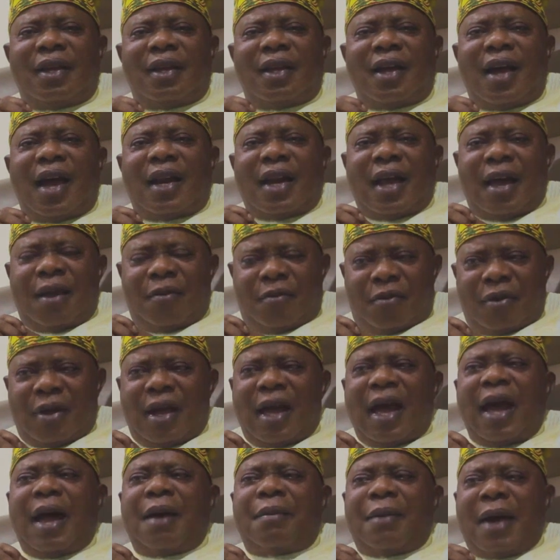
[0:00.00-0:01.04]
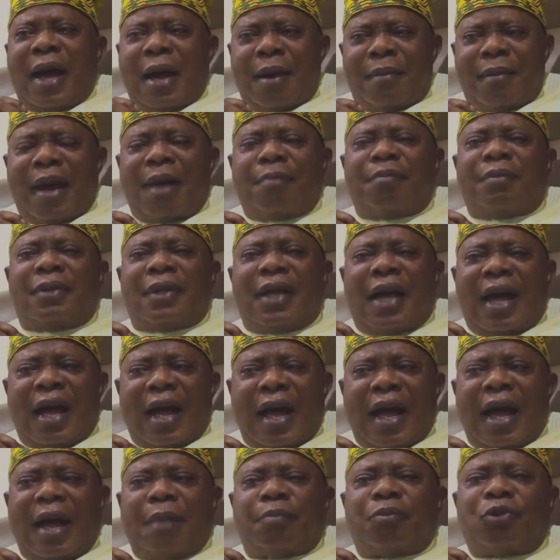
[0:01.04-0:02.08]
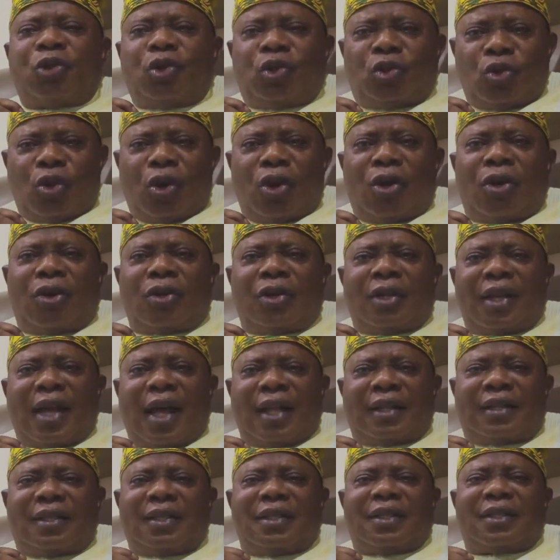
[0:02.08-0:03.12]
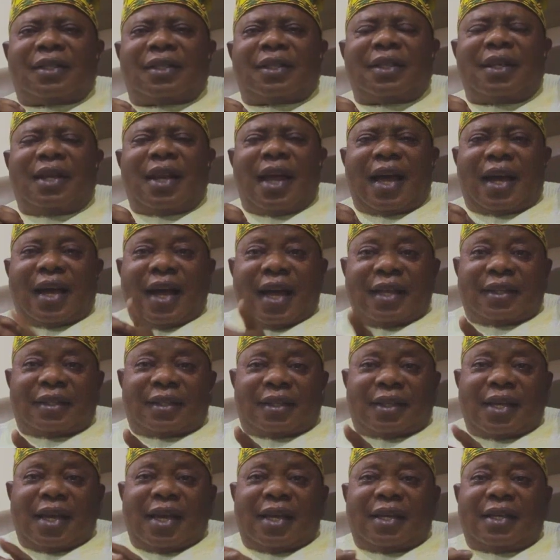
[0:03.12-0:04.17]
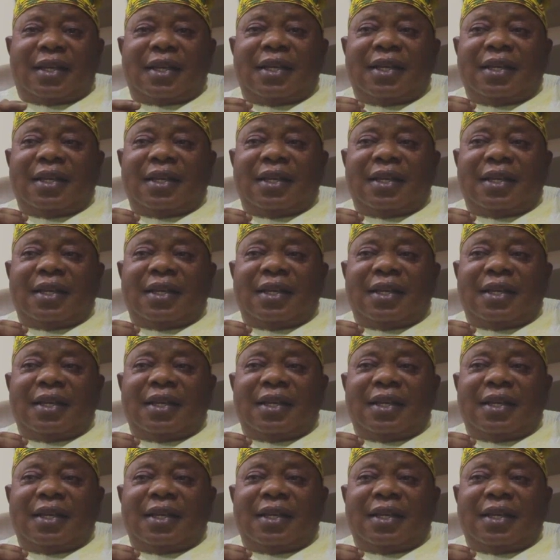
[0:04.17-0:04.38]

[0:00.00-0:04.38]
And I'm sure that is, like I said,